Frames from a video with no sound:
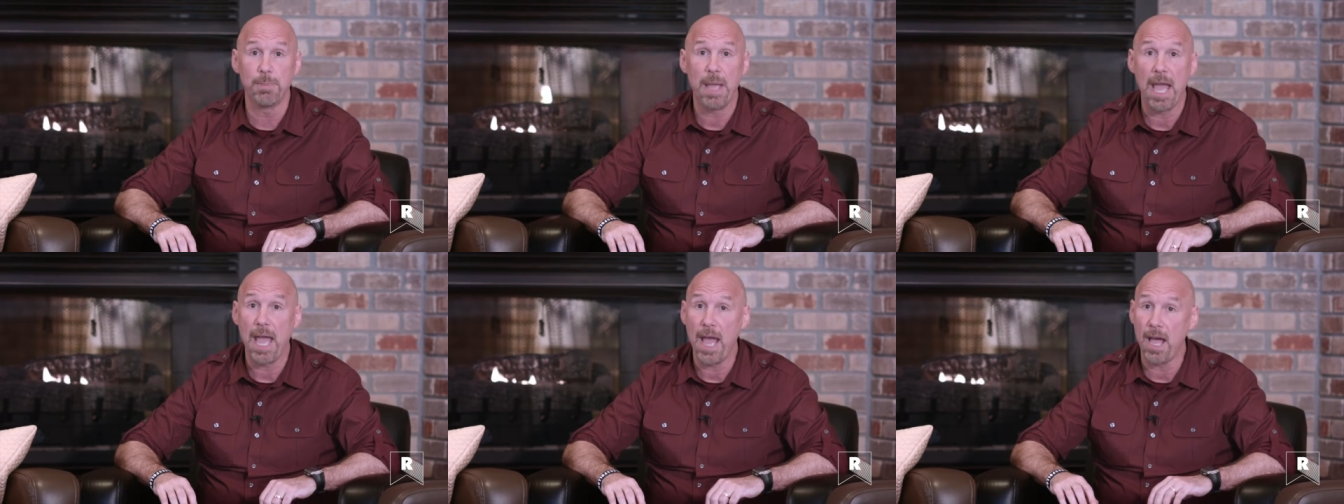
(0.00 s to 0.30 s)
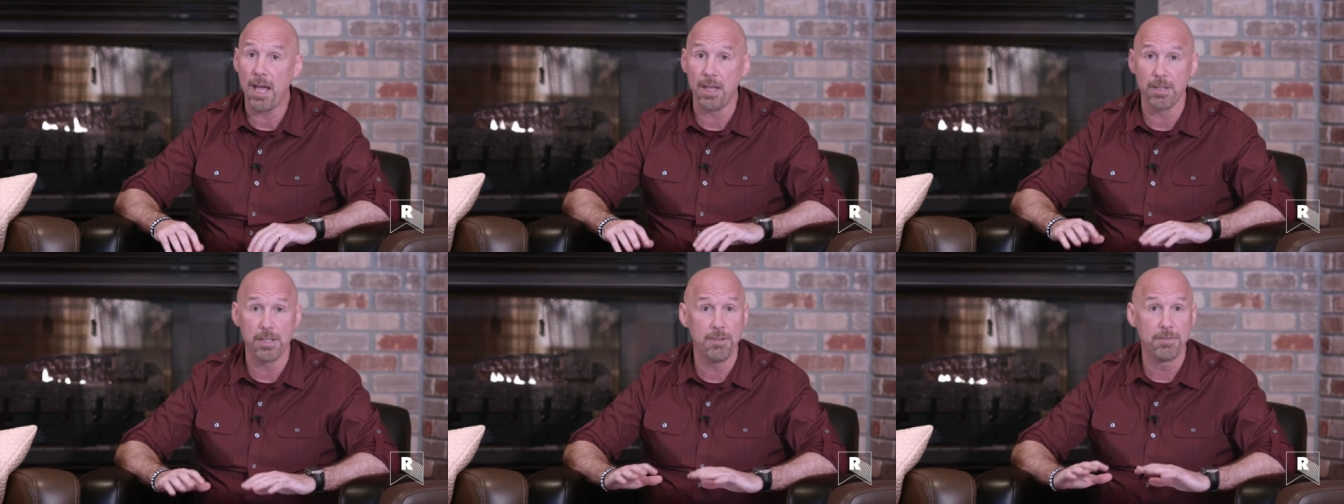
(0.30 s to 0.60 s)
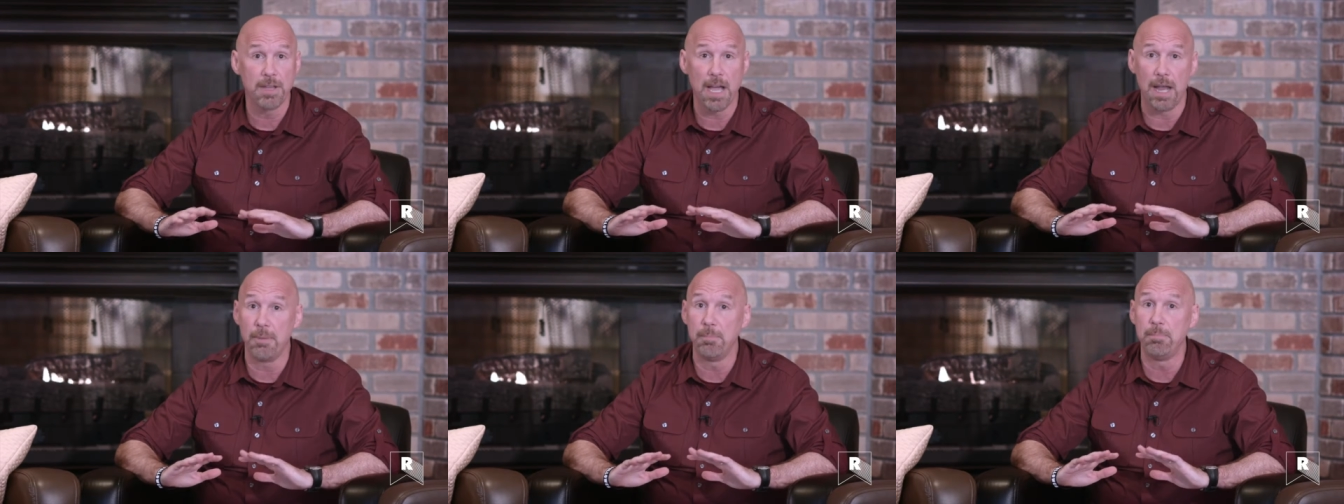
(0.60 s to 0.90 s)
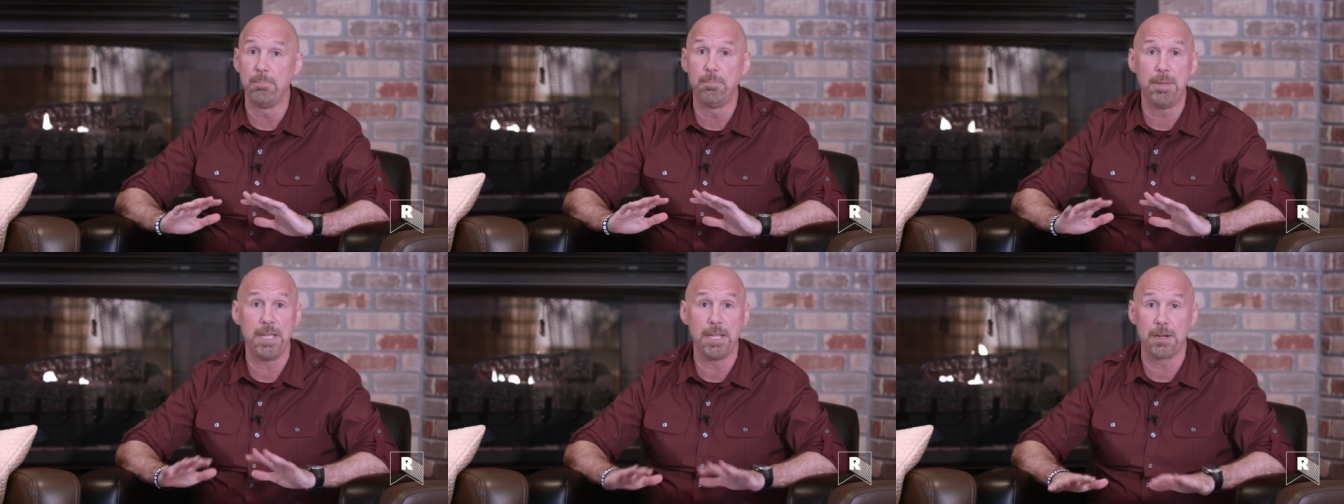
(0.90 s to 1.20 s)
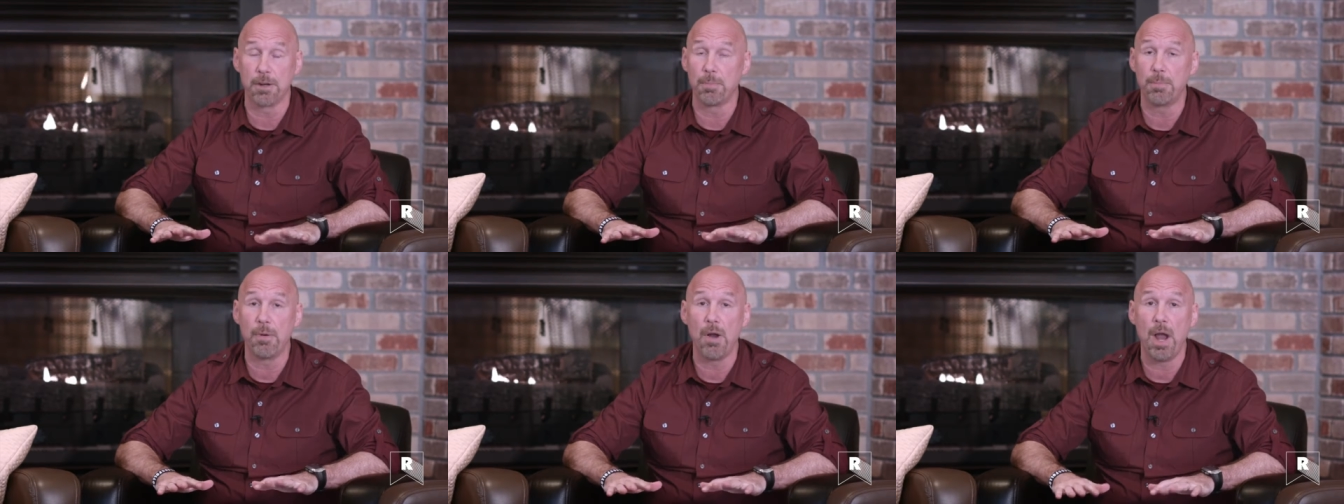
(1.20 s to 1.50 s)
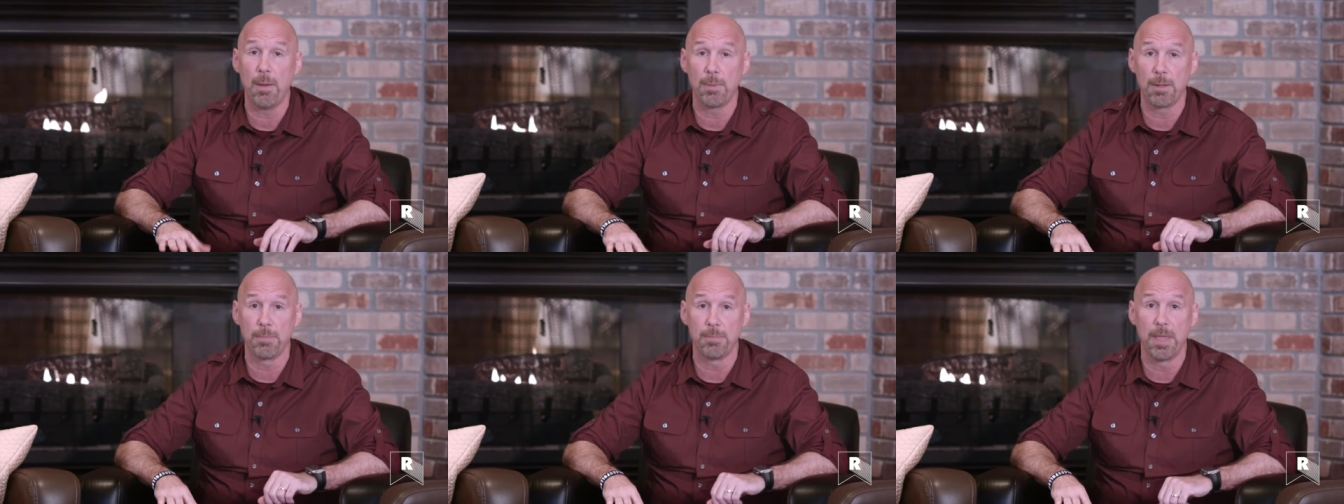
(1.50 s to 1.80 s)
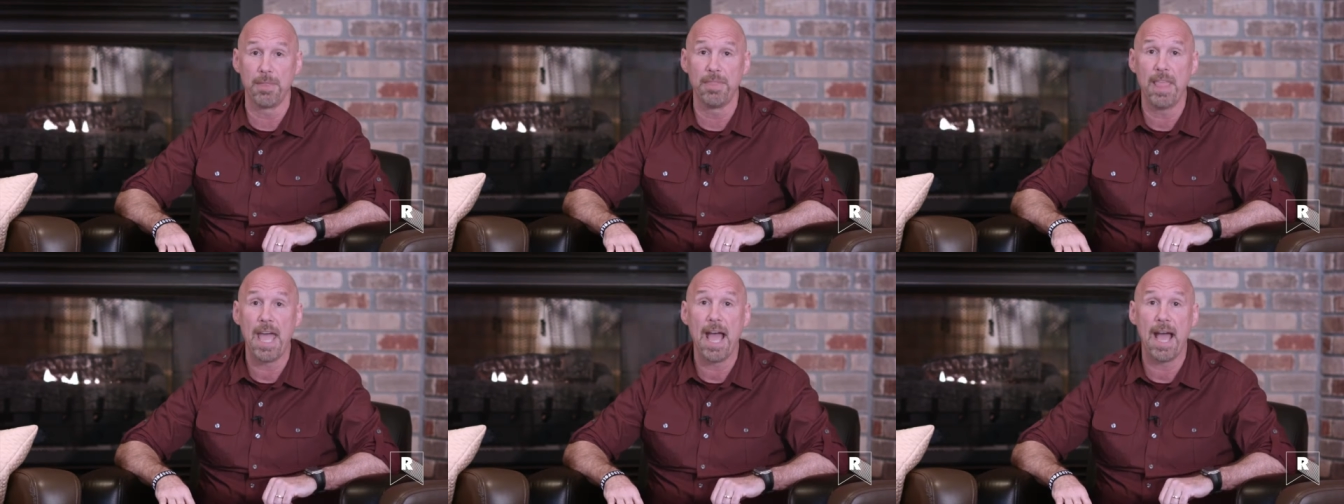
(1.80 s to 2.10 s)
"Pal, you've got a bigger problem
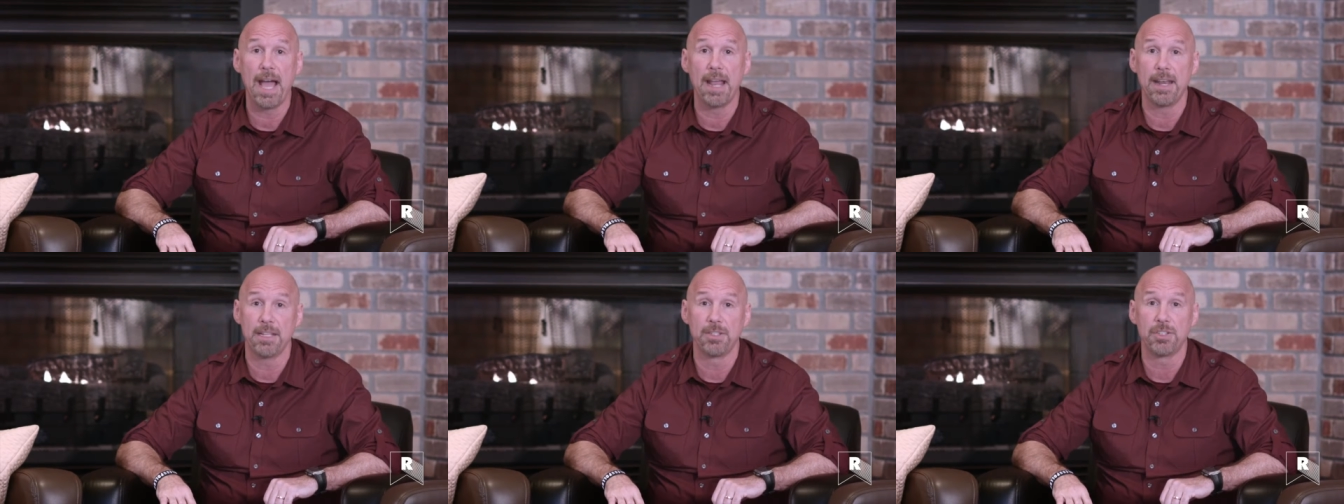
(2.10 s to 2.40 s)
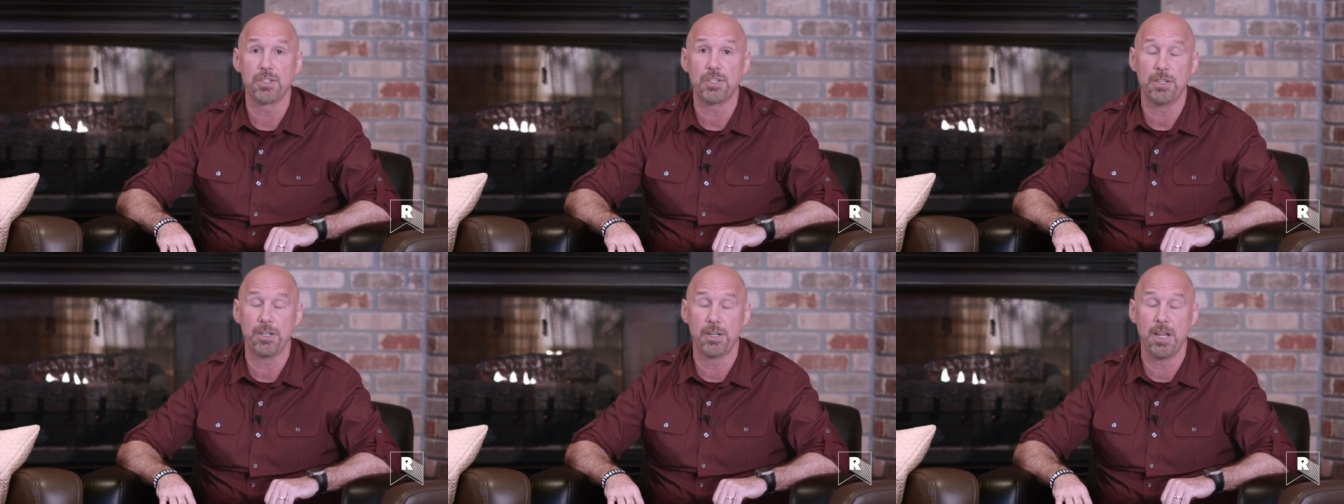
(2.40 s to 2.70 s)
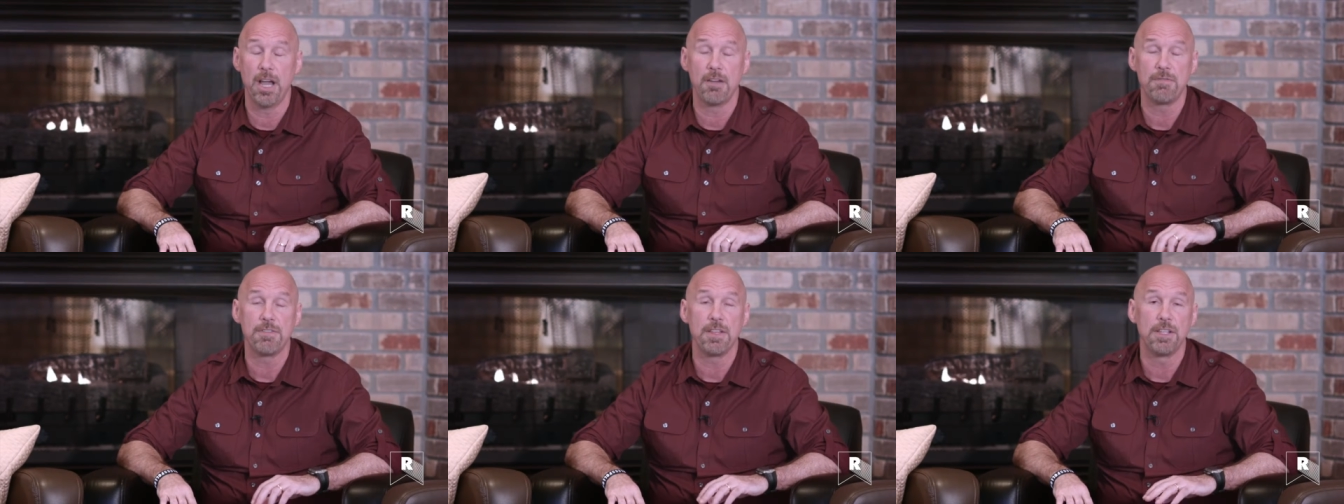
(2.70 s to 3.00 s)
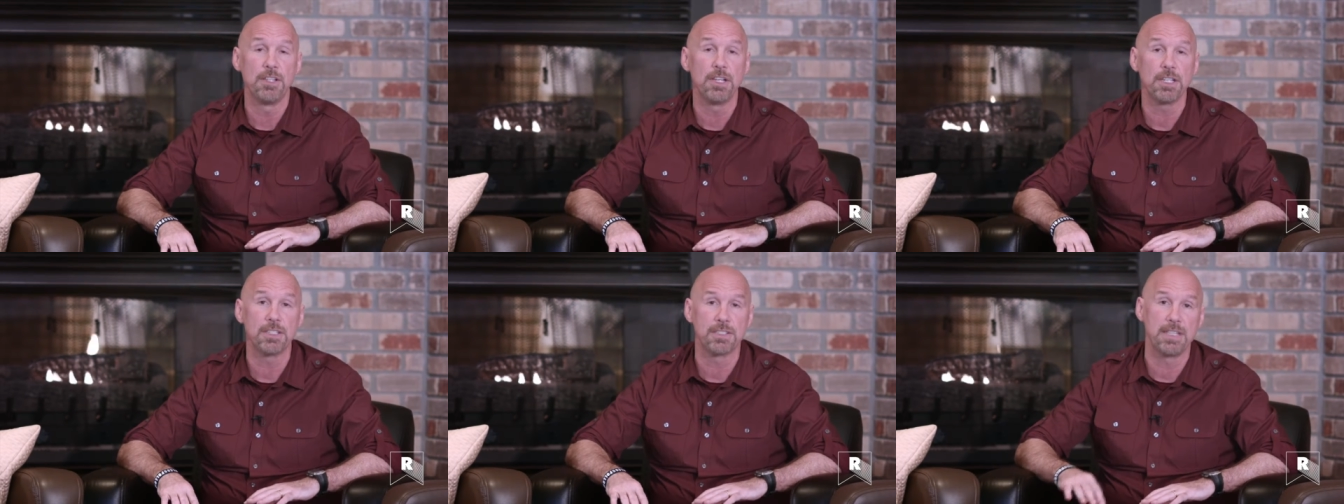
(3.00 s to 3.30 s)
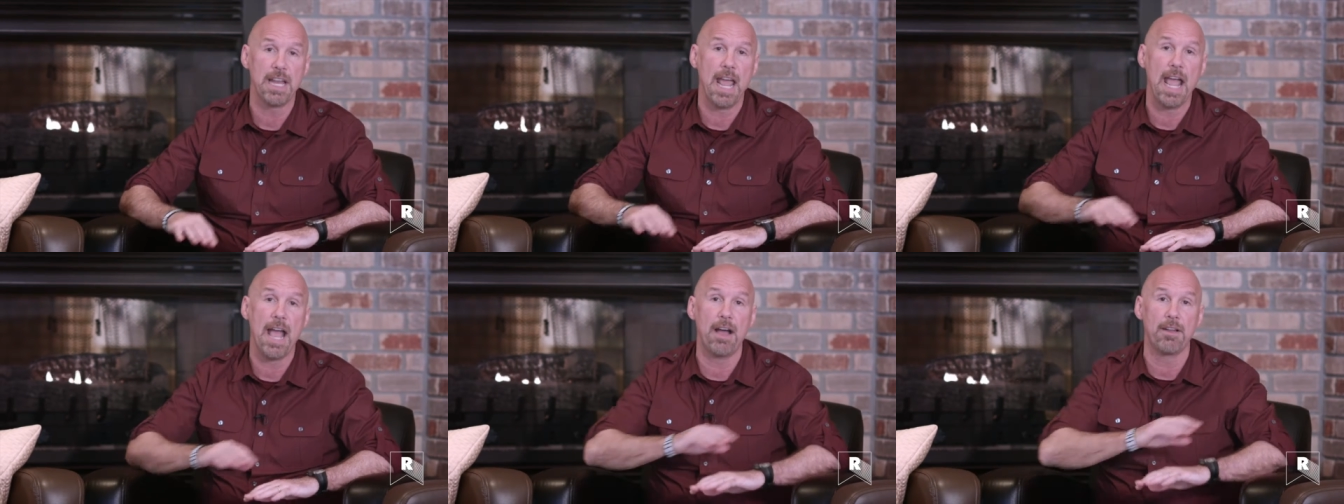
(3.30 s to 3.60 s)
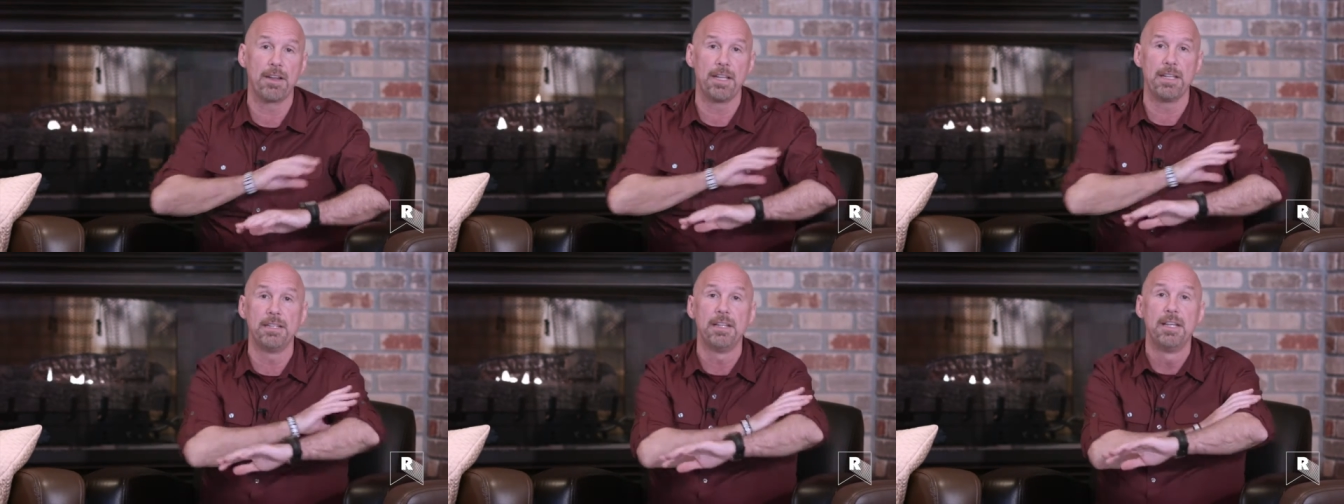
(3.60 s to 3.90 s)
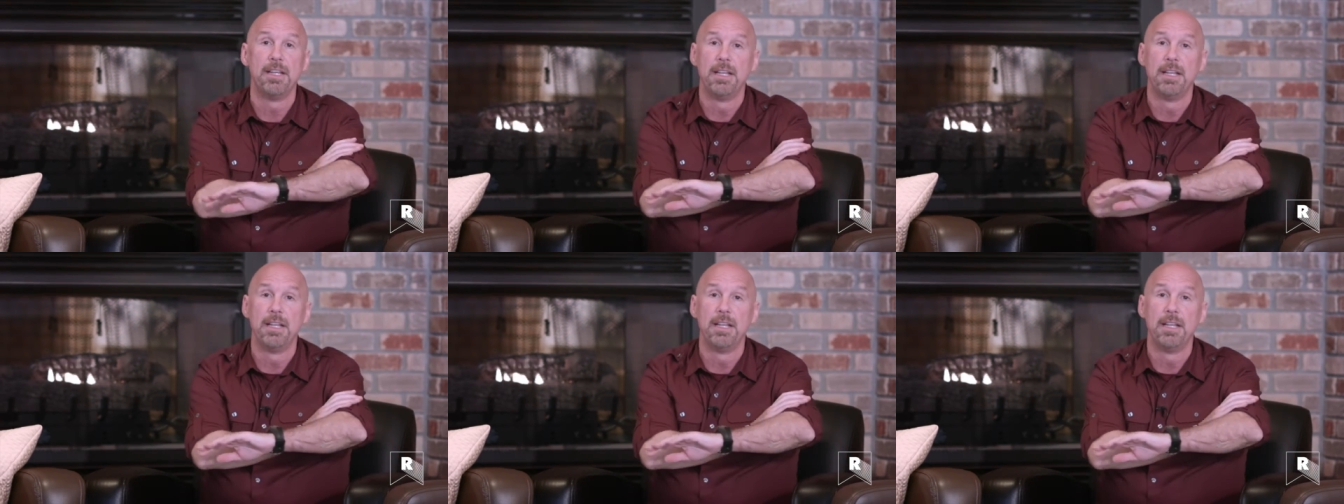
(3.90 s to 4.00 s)
than that." And sure enough, he looks down, and